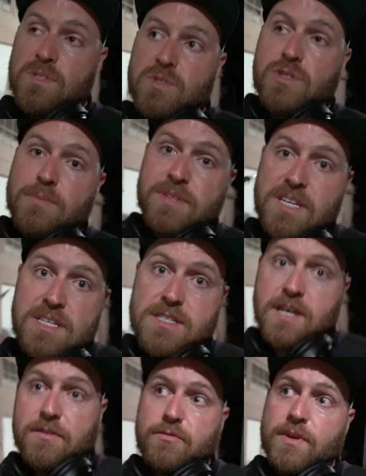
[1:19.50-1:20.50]
Once we drop the keys
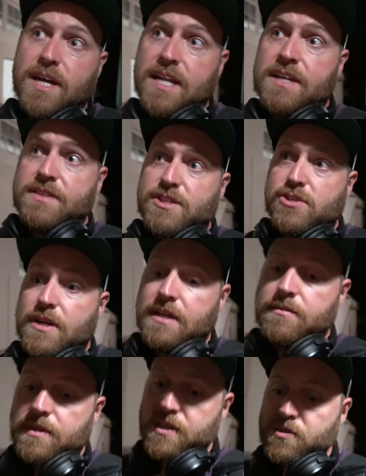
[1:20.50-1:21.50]
off, we gotta hit the
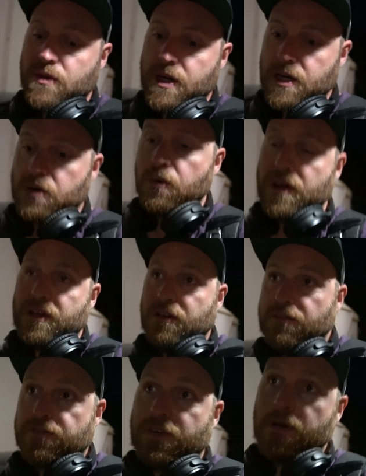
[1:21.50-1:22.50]
train because we're on our way
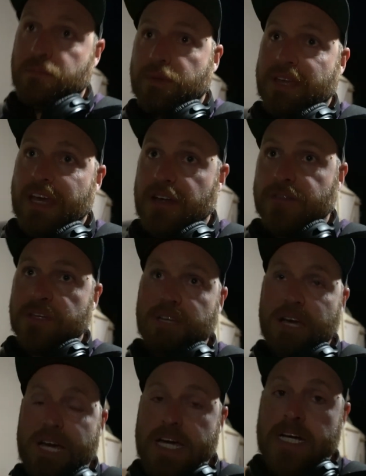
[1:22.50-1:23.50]
from Calvi
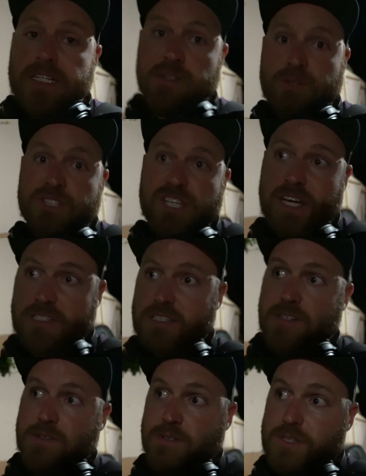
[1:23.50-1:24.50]
to
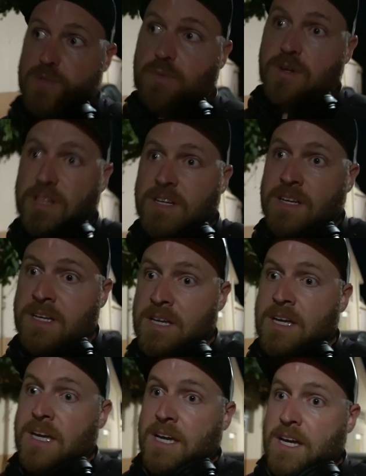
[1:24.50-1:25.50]
Ajaccio this morning.
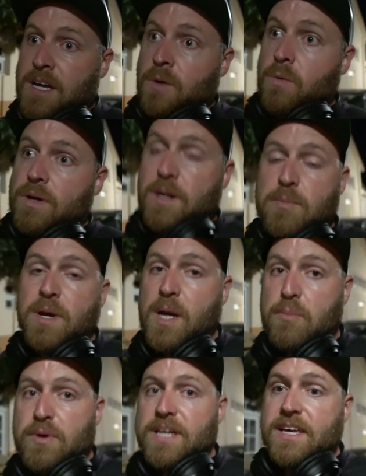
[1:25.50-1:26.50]
We're gonna pick
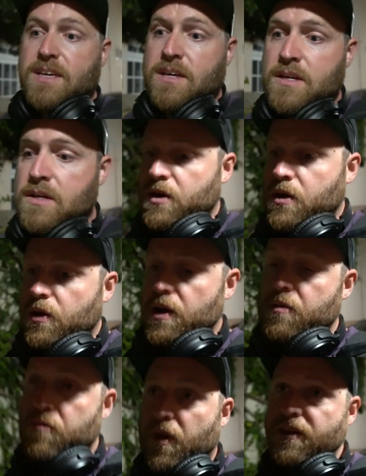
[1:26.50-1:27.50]
up Ricky, go to
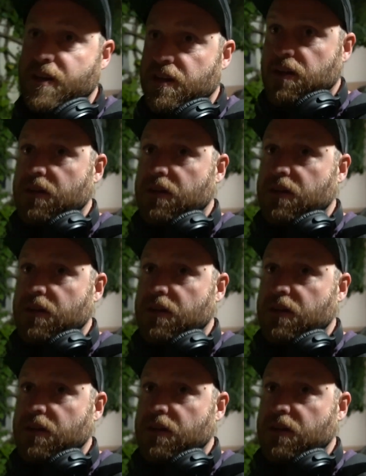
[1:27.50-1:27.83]
the market,